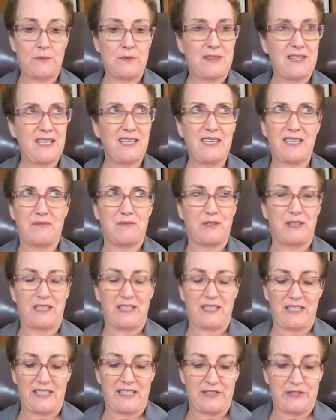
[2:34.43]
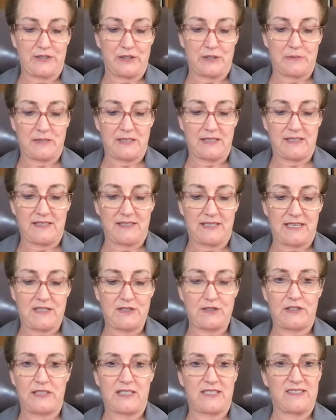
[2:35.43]
You would think it would get easier, but it
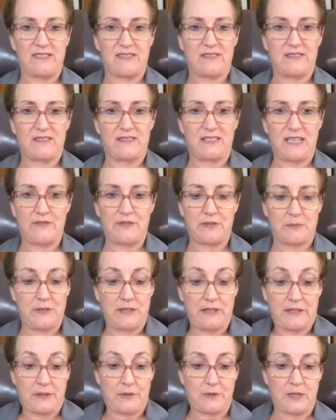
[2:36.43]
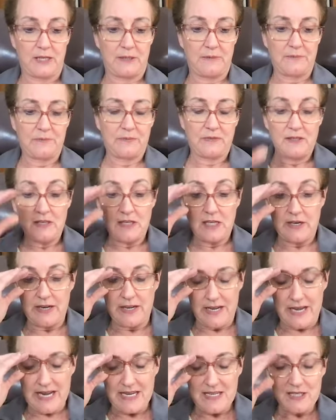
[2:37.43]
actually doesn't. Not for me anyway. All
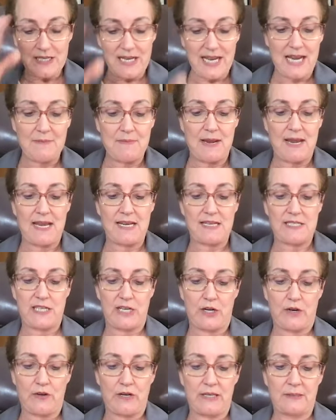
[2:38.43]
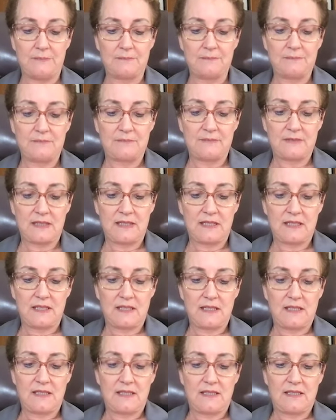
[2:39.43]
right. Next came Aunt Terry.
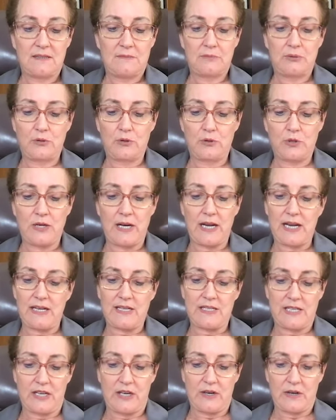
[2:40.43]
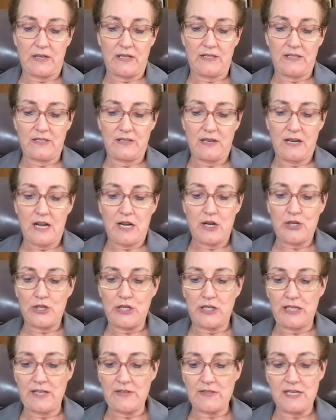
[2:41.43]
Poor Aunt Terry.
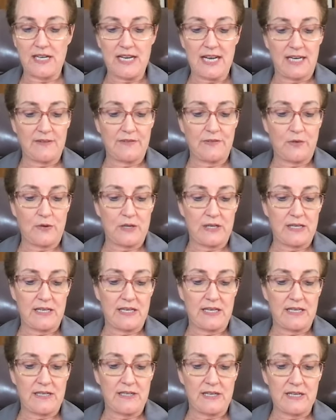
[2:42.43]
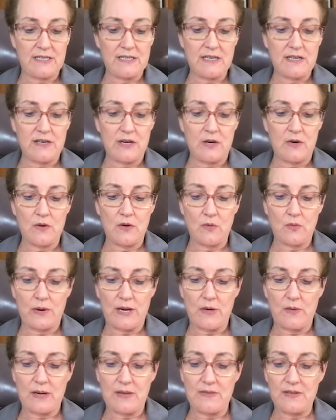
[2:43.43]
She lives in California and doesn't know her
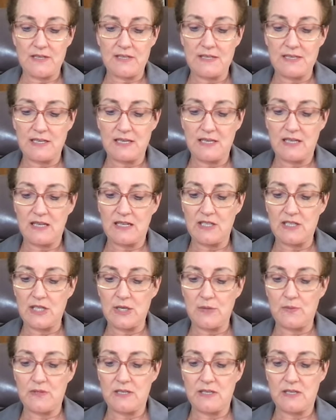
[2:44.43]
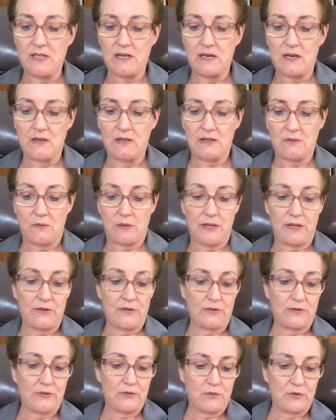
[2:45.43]
way around the city. And she was the one
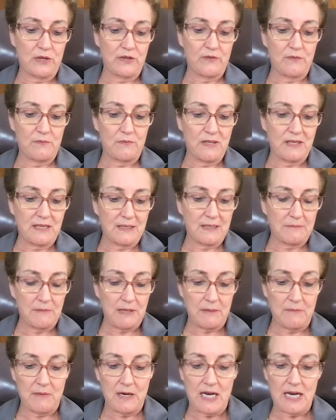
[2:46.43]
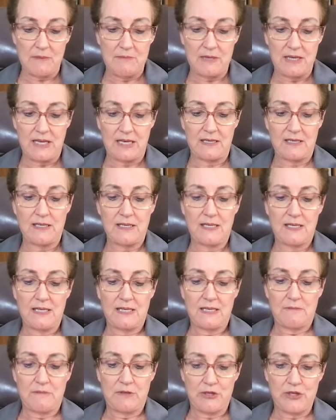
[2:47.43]
who drove my mom and
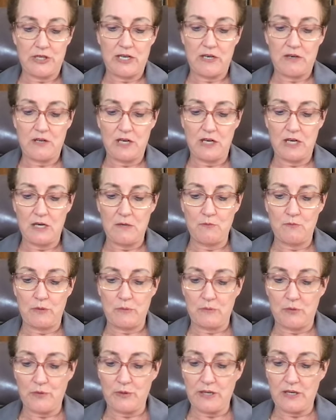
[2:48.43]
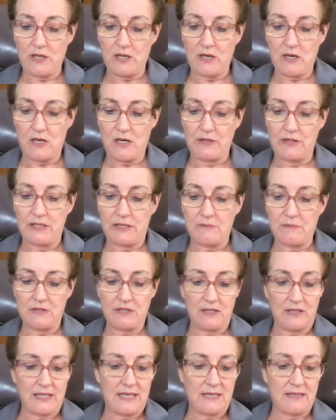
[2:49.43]
Michelle home when Maria called them
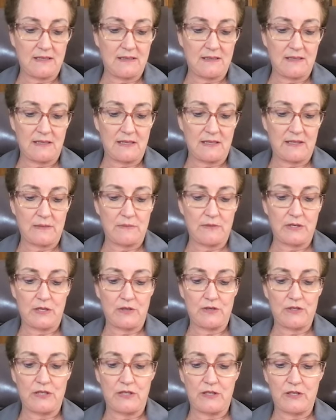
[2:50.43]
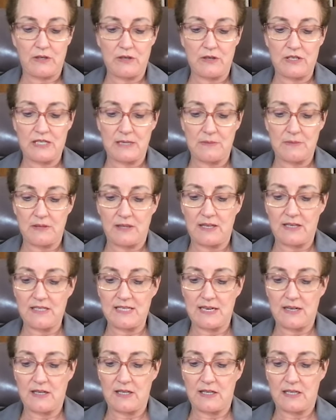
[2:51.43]
to let them know she'd heard something that
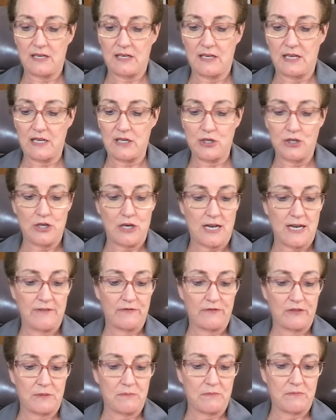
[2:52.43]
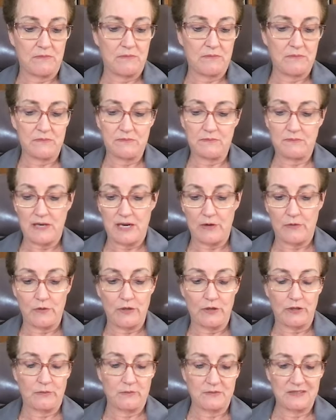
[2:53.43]
sounded like a gunshot from my
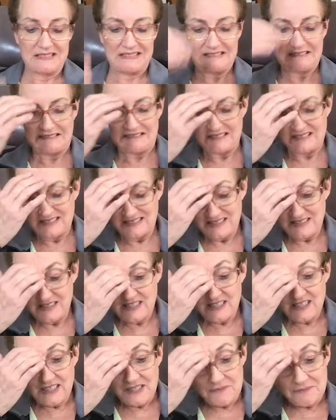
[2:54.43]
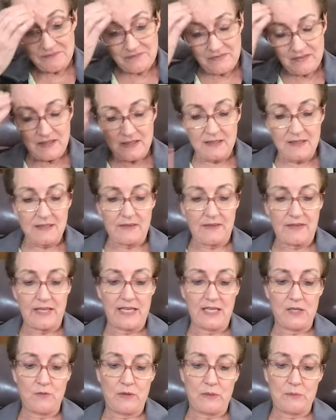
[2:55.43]
room. Ugh.
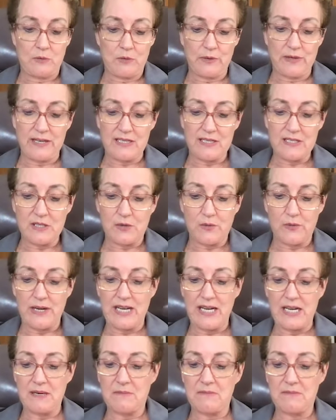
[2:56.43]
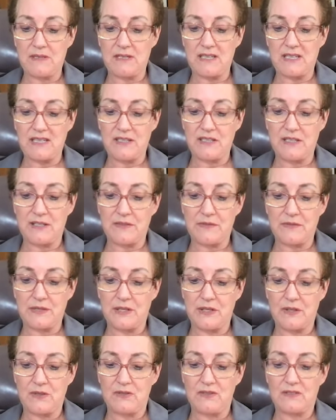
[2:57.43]
Then when Maria screamed into the
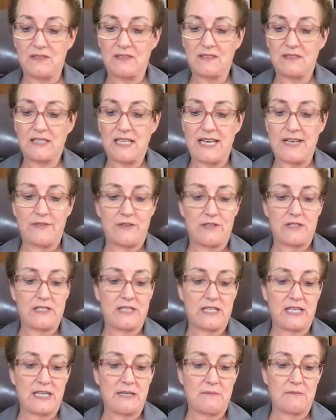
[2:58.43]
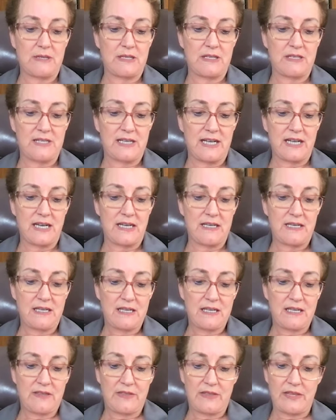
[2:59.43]
phone after seeing me dead,
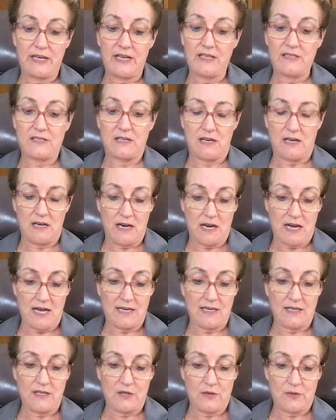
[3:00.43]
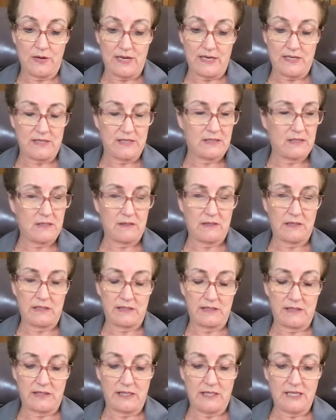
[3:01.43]
things got crazy. Oh, they
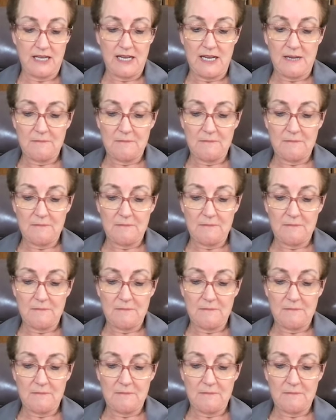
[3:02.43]
did.